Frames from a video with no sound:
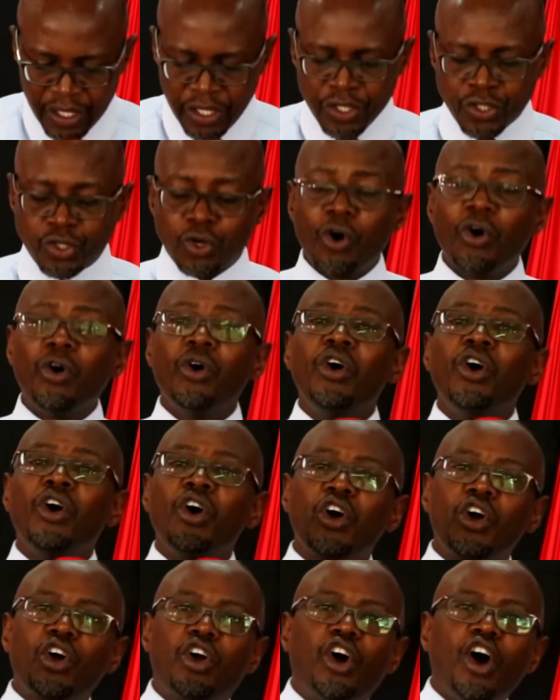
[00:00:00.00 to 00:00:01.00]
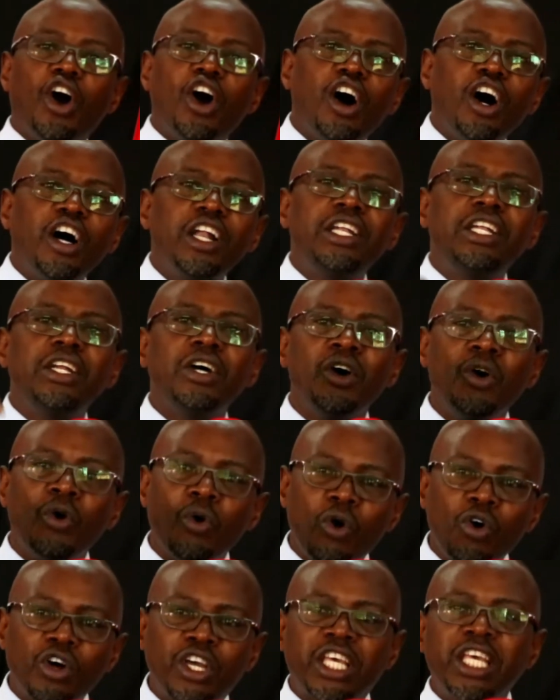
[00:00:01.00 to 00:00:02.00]
So God
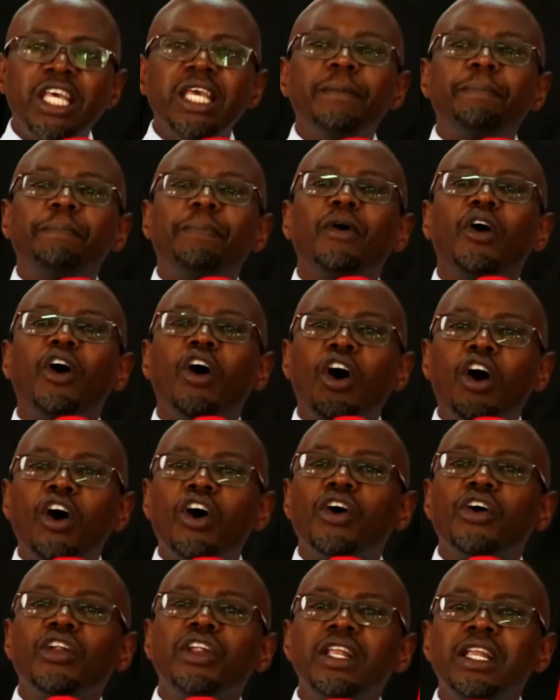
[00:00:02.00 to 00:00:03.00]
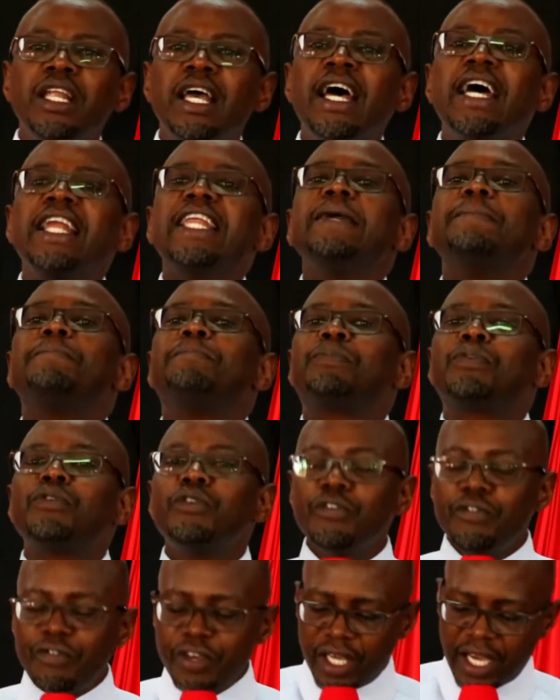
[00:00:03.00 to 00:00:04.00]
will keep on
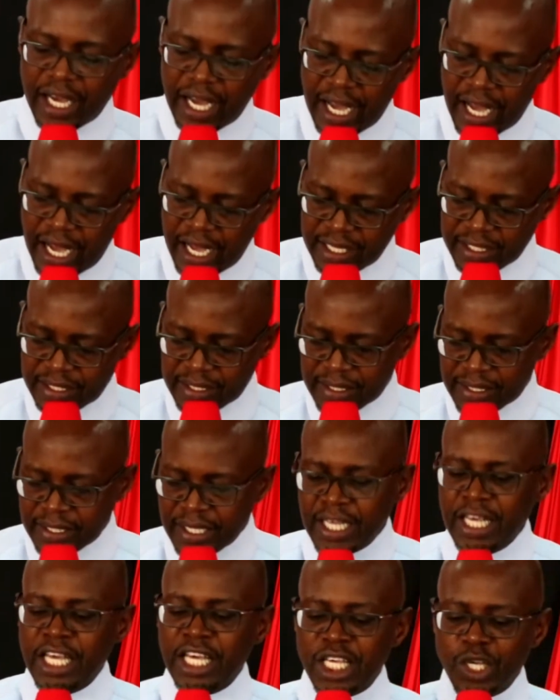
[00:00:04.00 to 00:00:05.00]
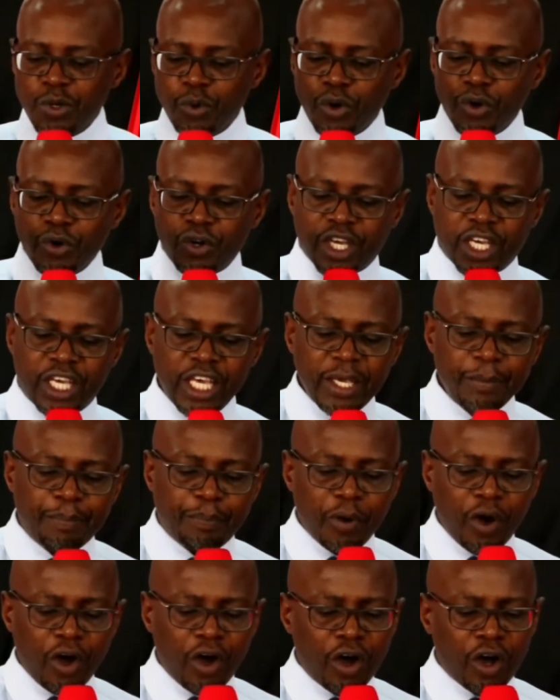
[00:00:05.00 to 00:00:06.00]
reproving us. He will keep
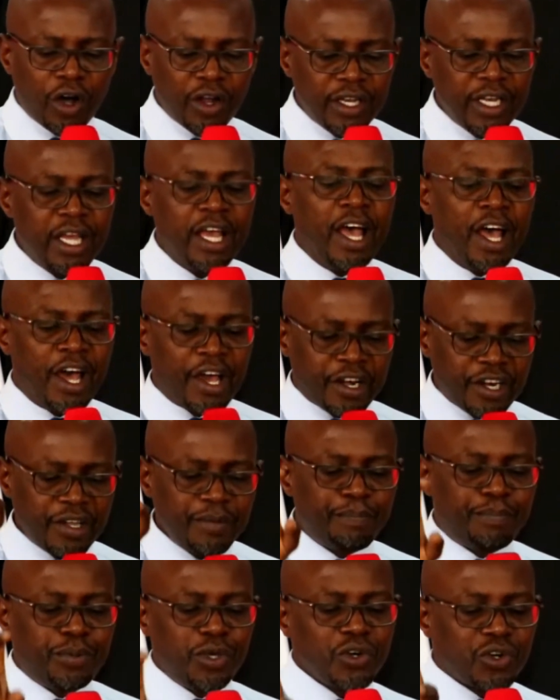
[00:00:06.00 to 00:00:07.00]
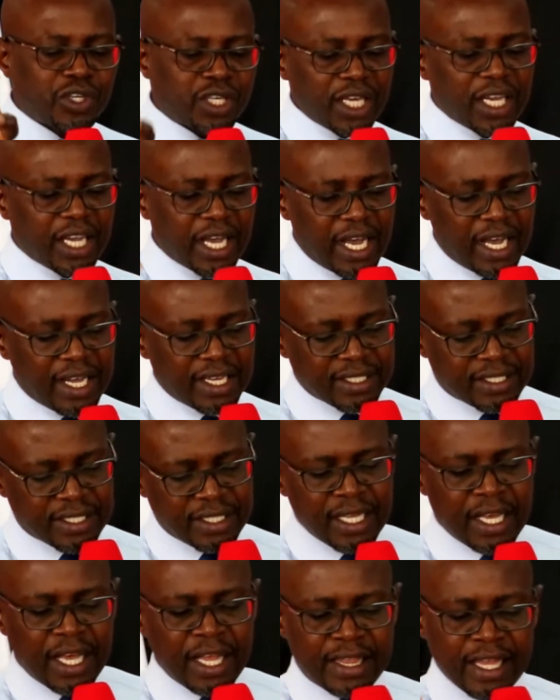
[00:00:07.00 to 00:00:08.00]
on rebuking us.
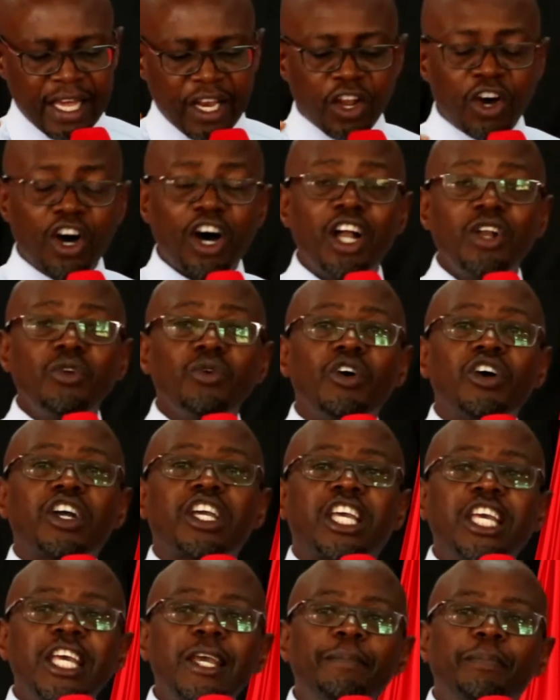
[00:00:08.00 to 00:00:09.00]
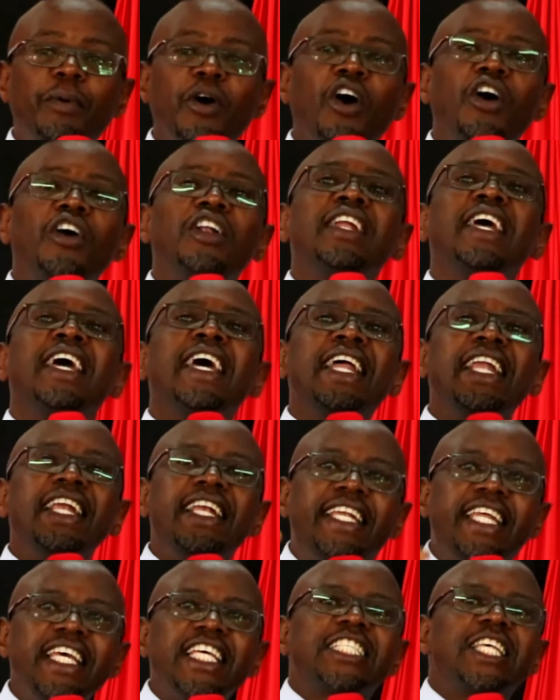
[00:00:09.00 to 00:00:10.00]
The Lord will keep on
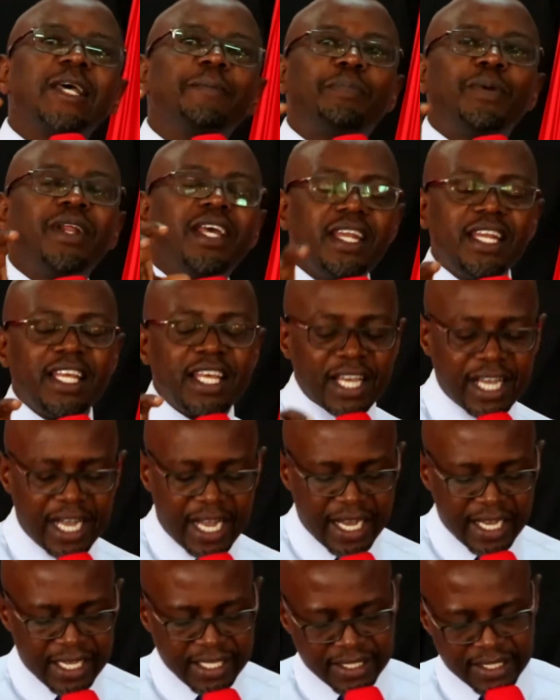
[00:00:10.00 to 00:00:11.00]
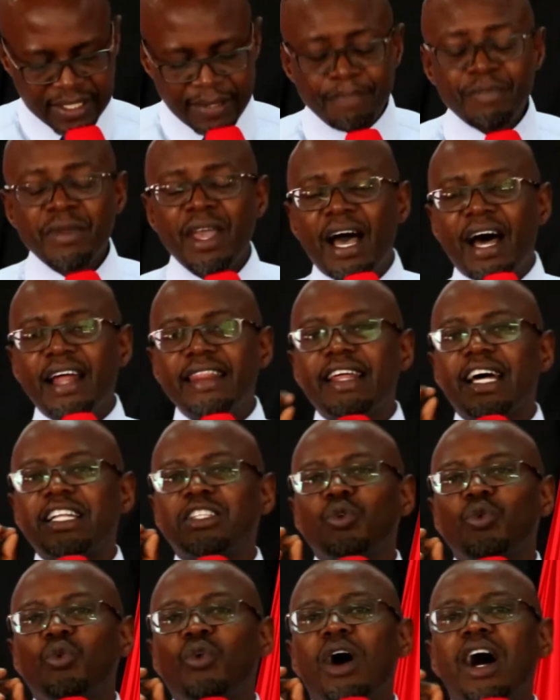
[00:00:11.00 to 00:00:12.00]
disciplining us. And that
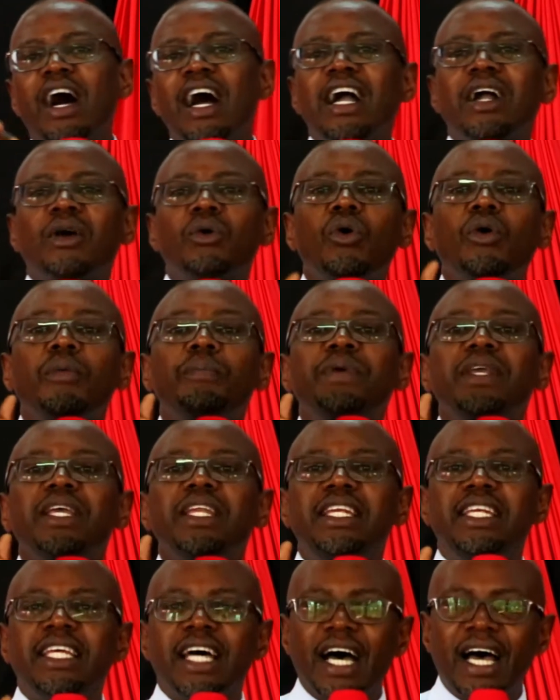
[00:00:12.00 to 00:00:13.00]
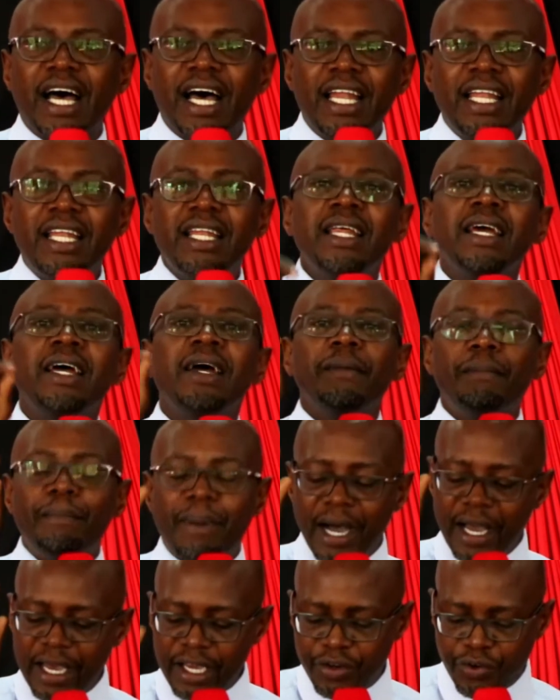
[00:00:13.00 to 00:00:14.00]
work will be done
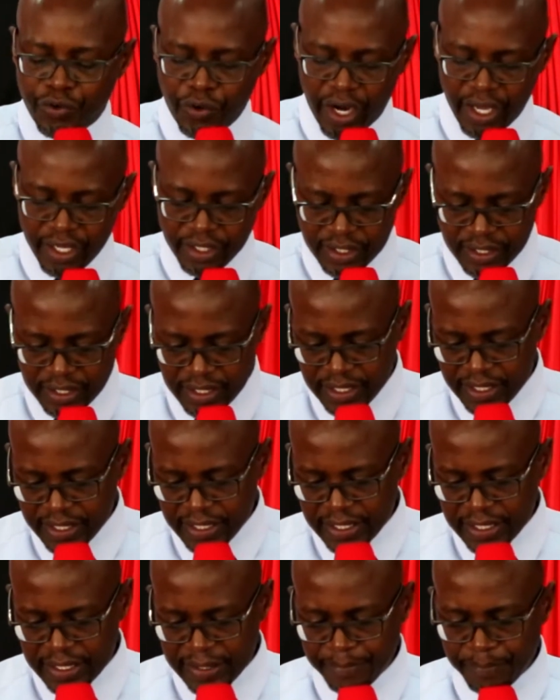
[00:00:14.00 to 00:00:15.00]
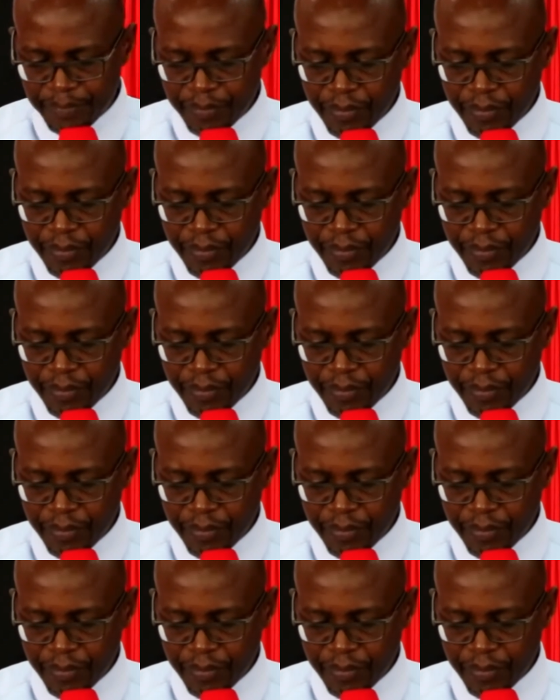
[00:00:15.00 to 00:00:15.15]
by grace.